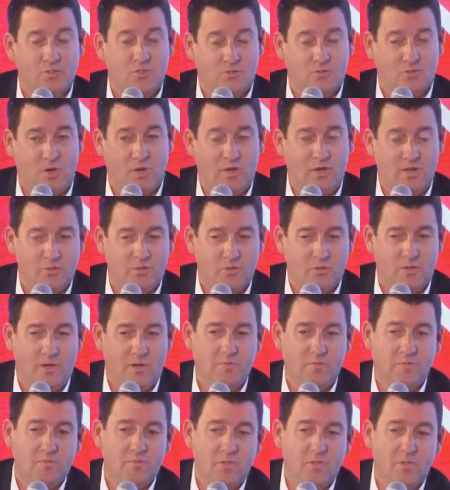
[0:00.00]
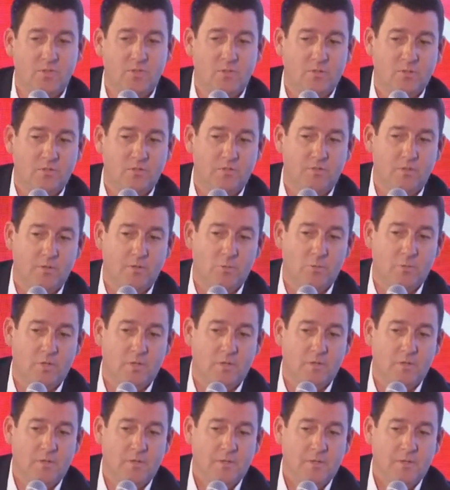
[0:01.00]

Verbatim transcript: dri and drive the vehicle, if you will.